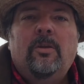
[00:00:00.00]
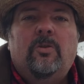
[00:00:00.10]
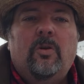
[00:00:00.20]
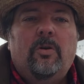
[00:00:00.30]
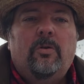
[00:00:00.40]

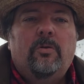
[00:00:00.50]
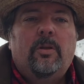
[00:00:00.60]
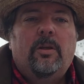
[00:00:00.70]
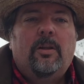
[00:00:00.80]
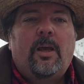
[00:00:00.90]
So
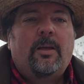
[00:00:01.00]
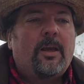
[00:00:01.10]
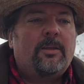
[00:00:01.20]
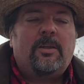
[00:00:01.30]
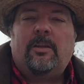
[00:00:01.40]
that
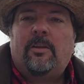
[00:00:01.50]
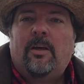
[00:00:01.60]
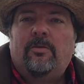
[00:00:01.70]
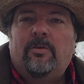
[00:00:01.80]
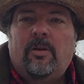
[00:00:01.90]

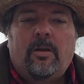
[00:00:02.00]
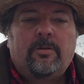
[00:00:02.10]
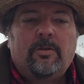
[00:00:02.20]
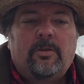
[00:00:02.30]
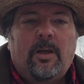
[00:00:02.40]

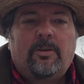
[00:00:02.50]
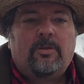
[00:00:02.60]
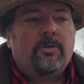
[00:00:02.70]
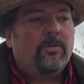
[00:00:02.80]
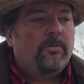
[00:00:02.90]
$18,000
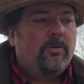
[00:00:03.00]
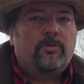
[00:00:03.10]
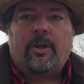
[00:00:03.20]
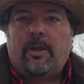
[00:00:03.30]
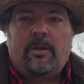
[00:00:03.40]
attached to
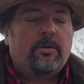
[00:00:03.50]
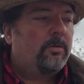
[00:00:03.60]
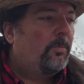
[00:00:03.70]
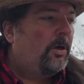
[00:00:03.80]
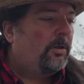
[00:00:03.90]
Jane
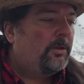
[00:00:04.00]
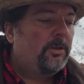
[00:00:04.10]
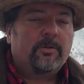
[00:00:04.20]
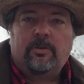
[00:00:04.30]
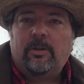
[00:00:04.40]
or
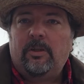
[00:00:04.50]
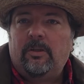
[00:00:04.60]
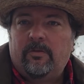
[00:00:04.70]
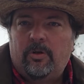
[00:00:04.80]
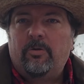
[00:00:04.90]
Molly or
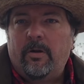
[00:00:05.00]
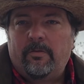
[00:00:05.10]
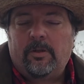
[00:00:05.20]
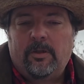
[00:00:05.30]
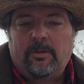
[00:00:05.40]
Steve or
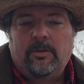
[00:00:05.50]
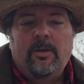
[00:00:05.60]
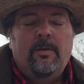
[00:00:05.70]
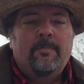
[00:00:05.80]
whoever it is